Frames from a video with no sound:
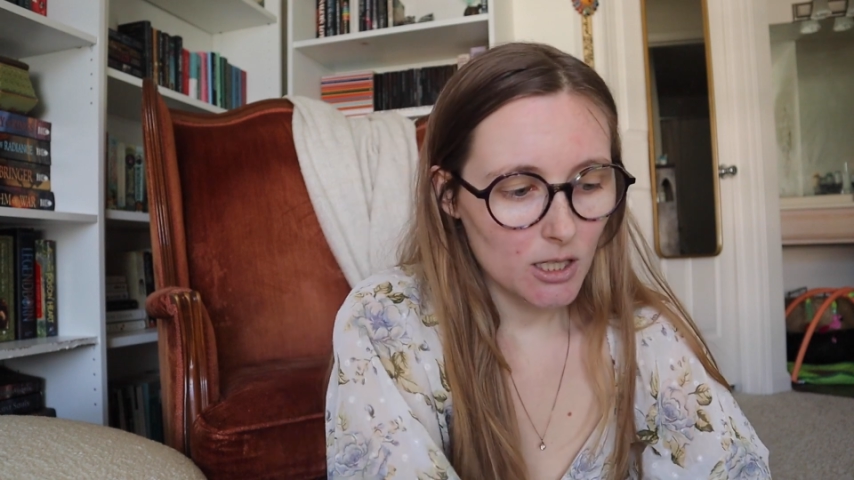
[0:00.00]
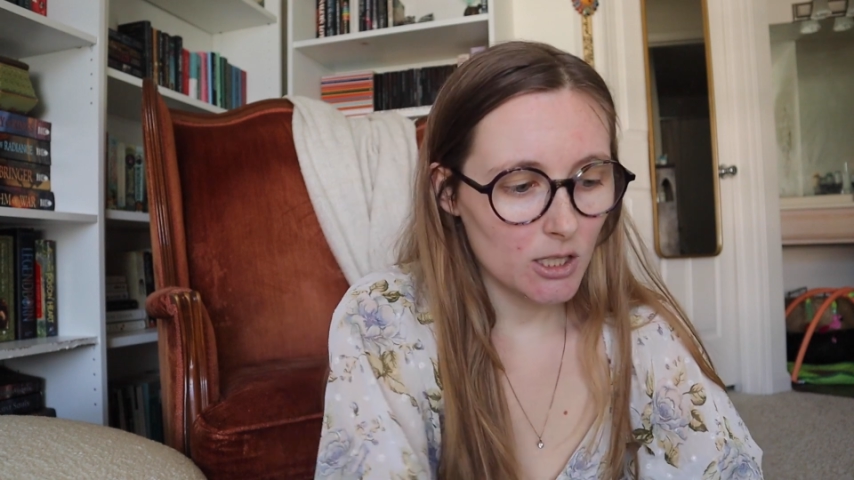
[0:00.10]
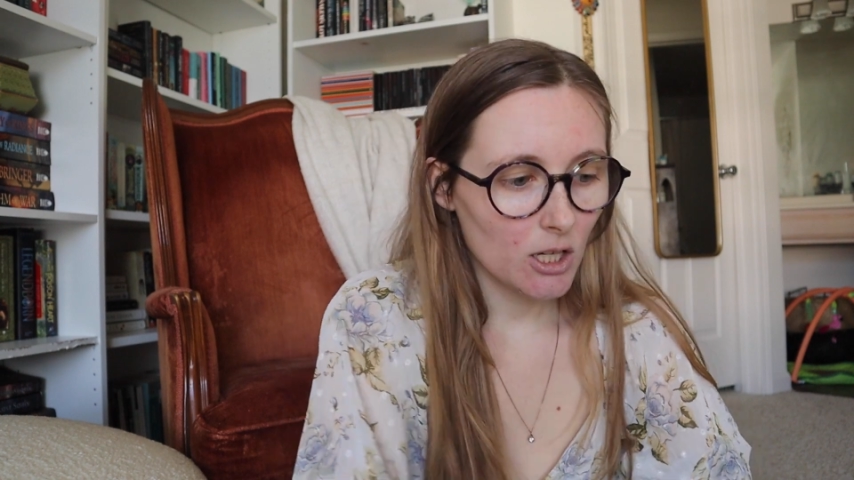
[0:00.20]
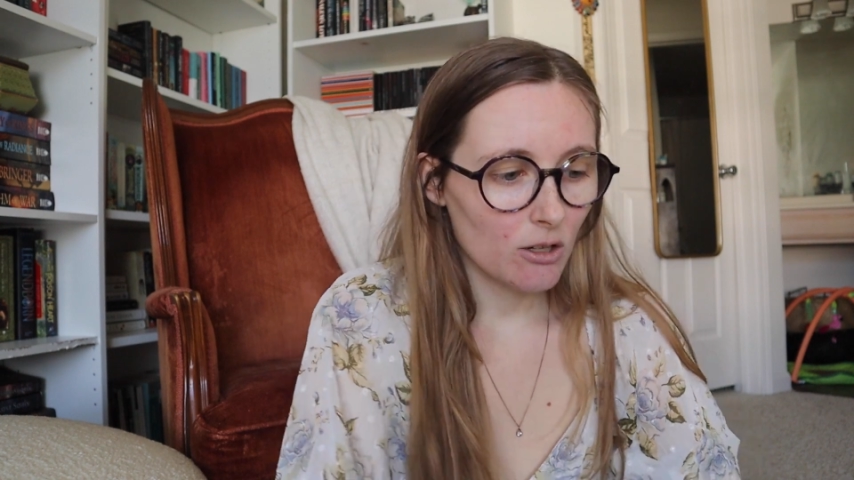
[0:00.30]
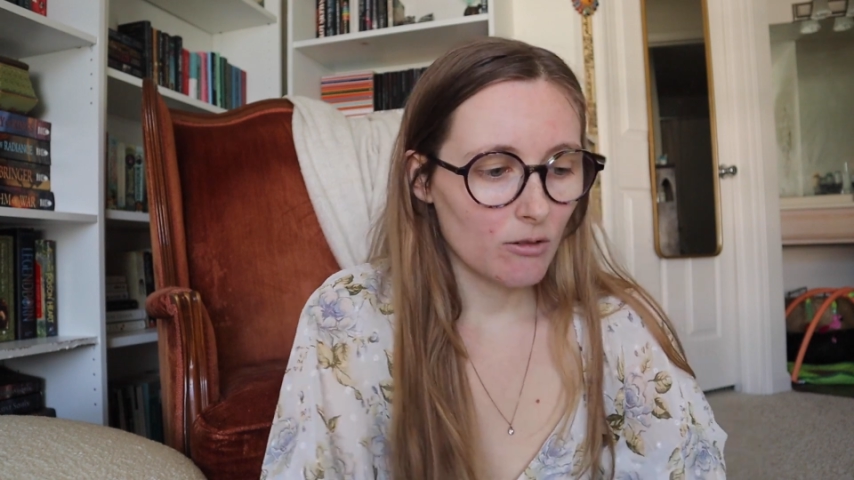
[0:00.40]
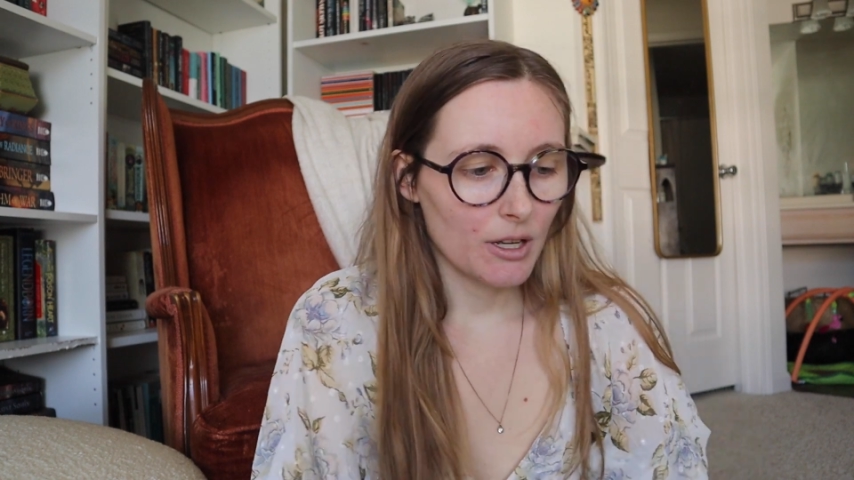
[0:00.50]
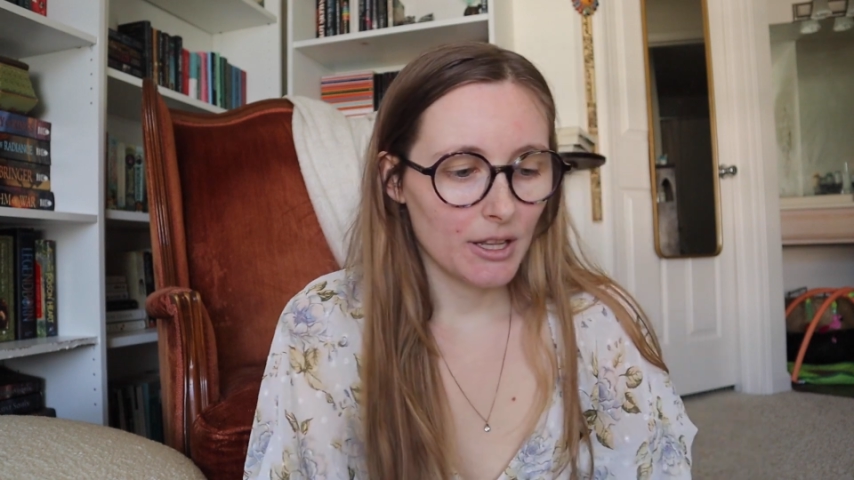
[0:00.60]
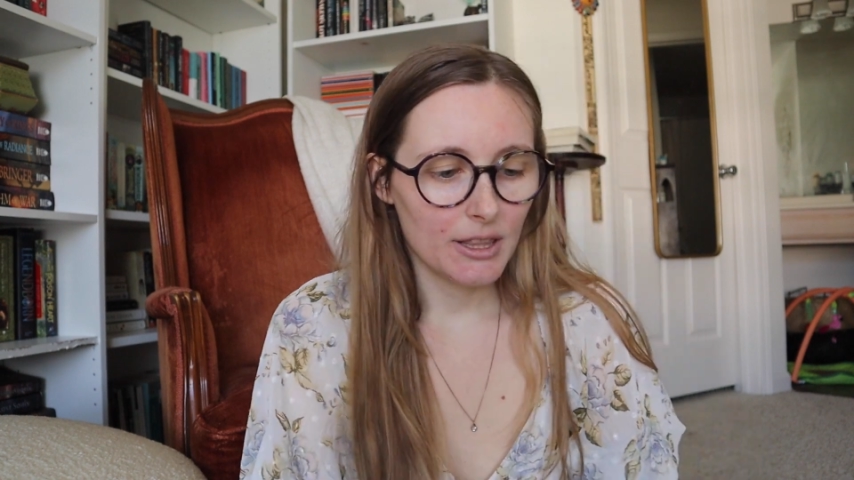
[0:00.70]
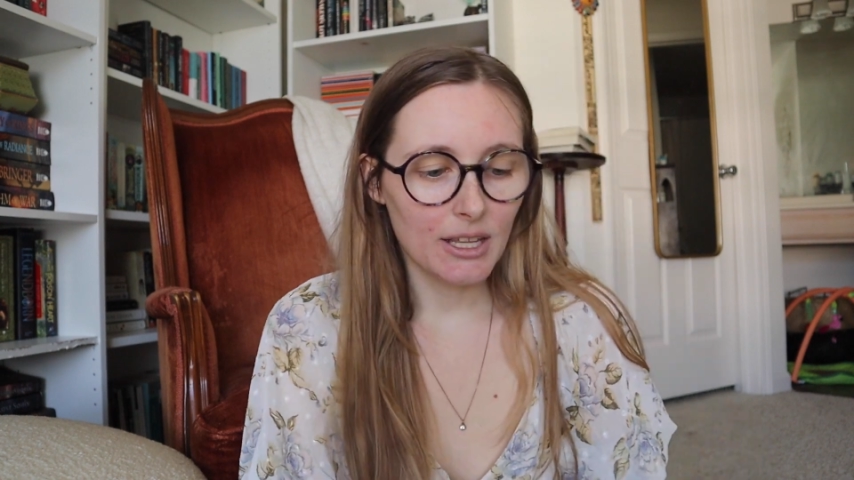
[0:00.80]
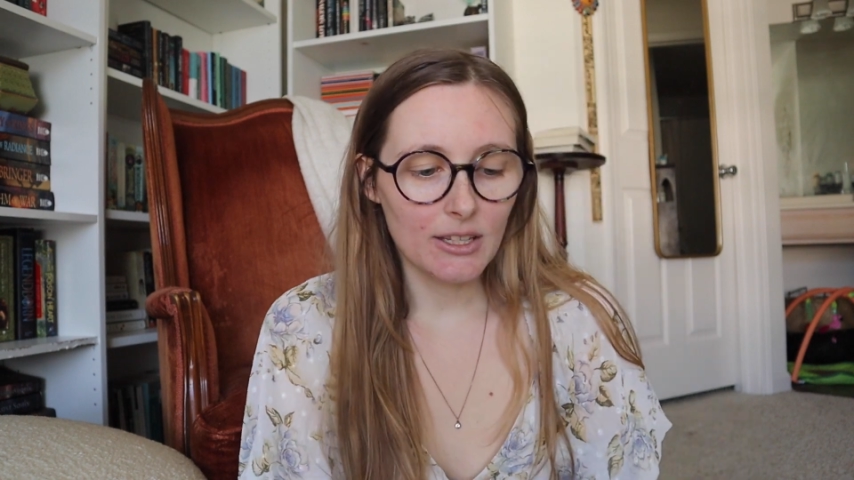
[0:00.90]
So
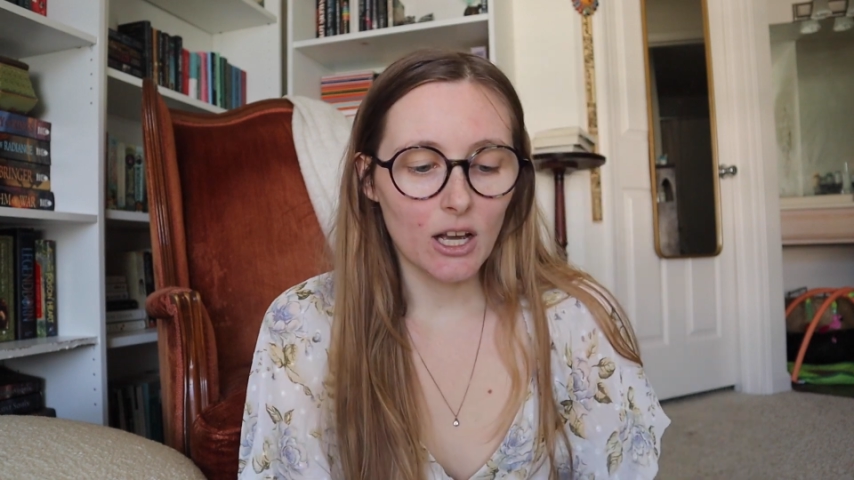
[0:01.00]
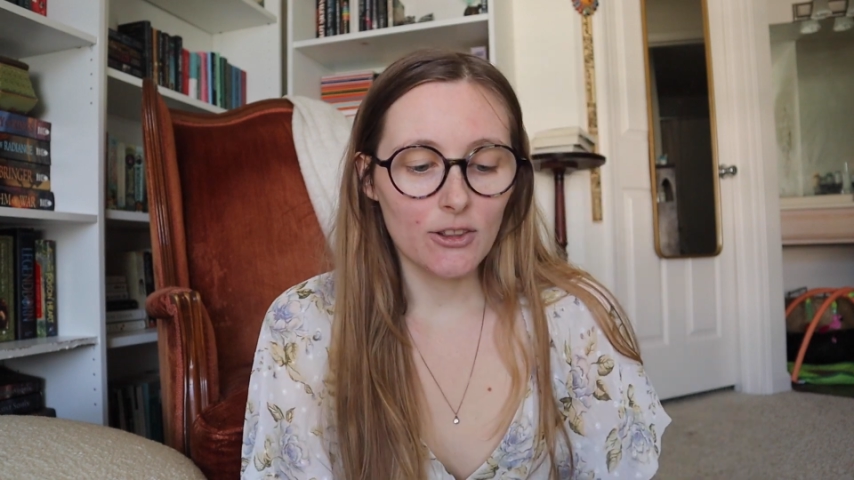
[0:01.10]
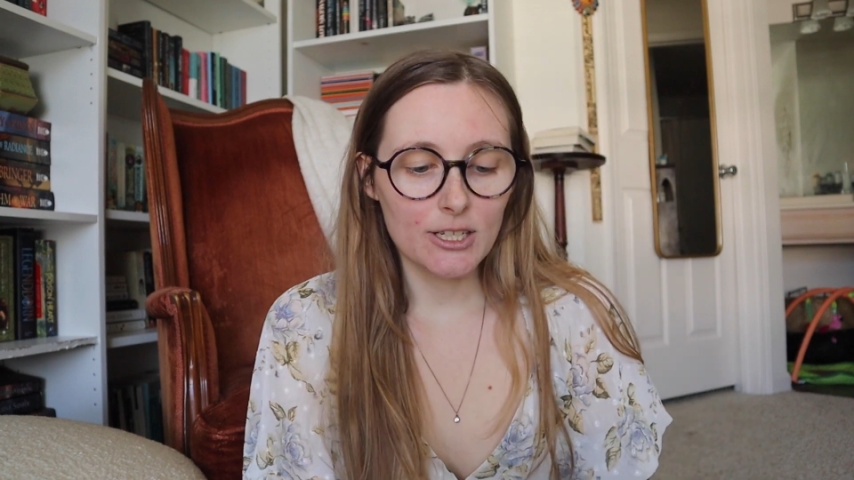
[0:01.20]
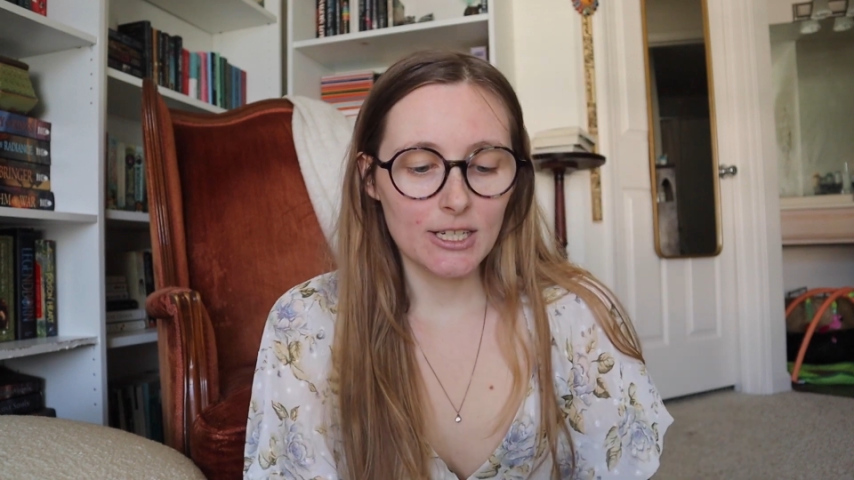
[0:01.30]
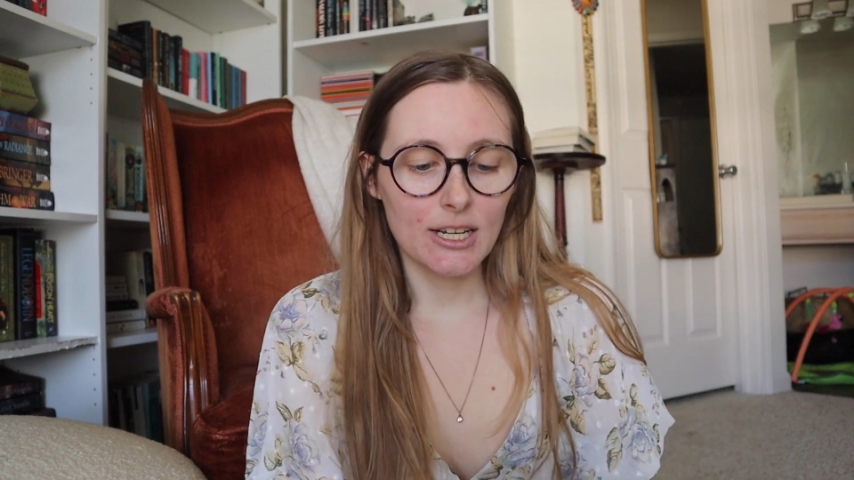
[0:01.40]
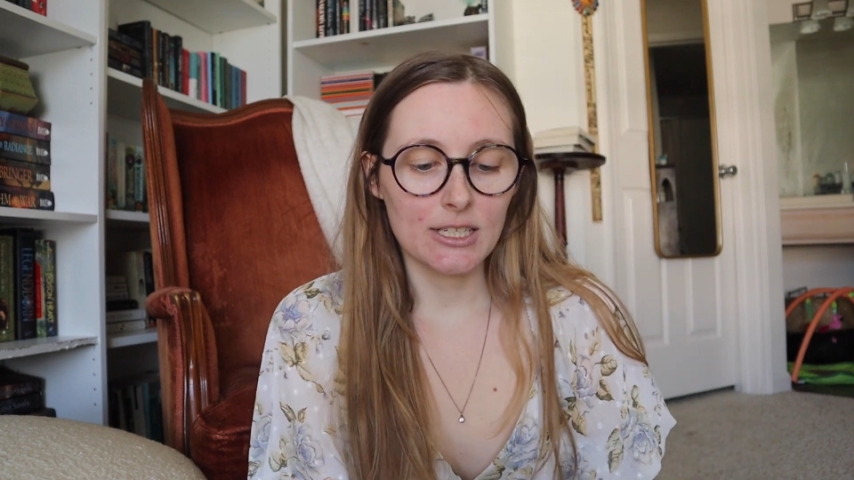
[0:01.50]
then the other